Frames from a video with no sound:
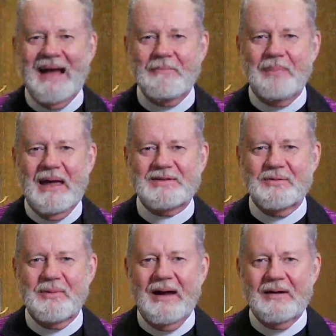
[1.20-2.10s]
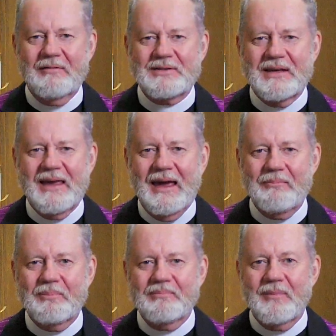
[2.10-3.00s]
I'm Pastor Ron Glisenkamp,
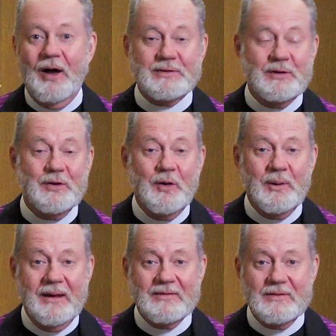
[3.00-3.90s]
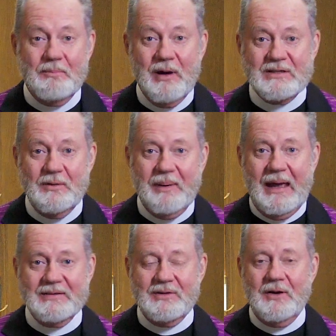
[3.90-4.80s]
also known as the Pretzel
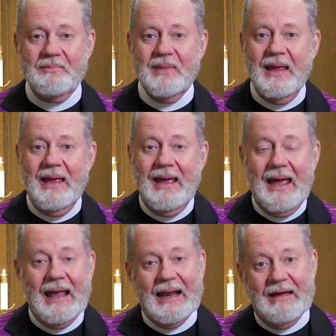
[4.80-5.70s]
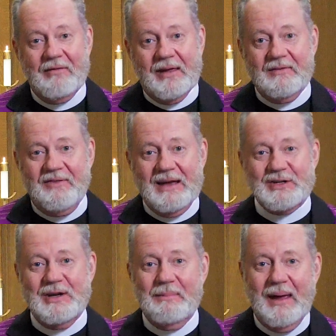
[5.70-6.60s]
Pastor, and I have a
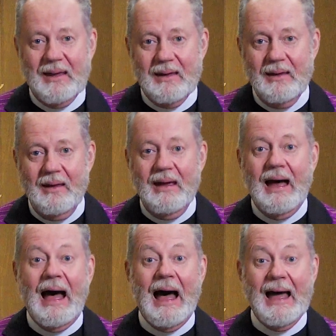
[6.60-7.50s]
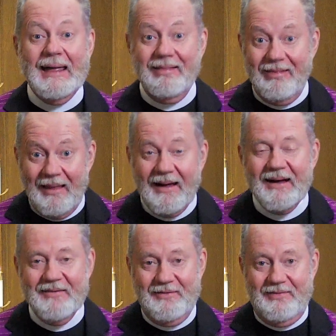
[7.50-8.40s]
confession to make. I
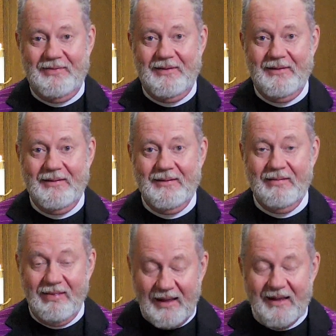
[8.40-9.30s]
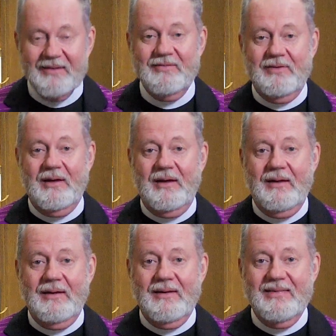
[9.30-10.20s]
love
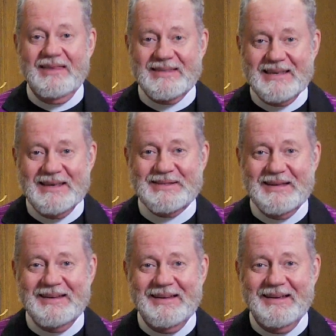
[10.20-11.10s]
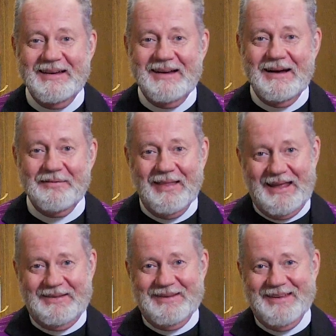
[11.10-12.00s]
the season of
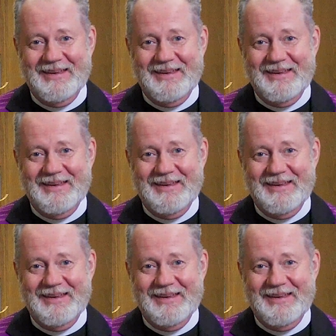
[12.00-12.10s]
Lent.